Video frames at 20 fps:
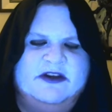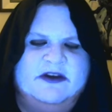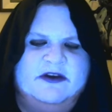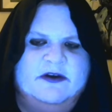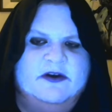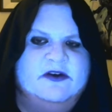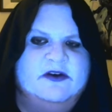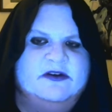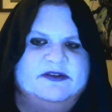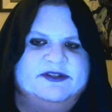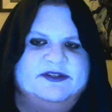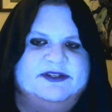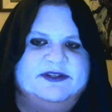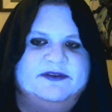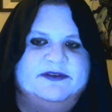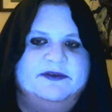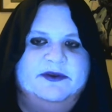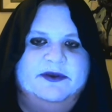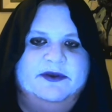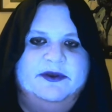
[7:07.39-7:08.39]
cards.
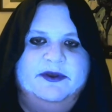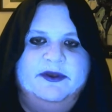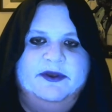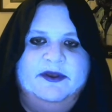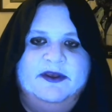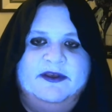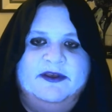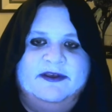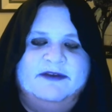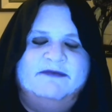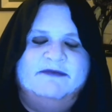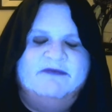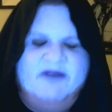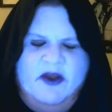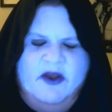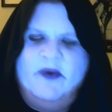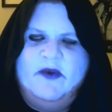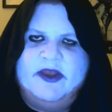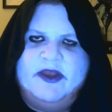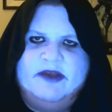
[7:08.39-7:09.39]

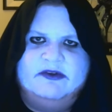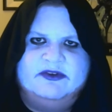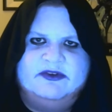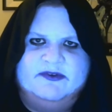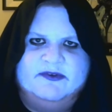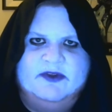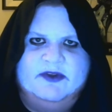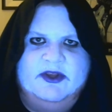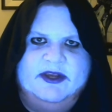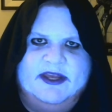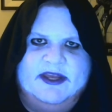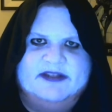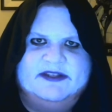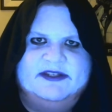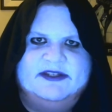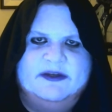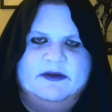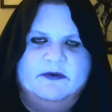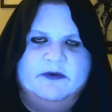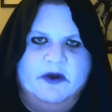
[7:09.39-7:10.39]
Very useful against
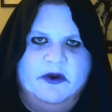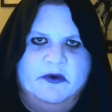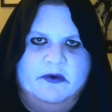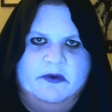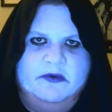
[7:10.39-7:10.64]
Zero.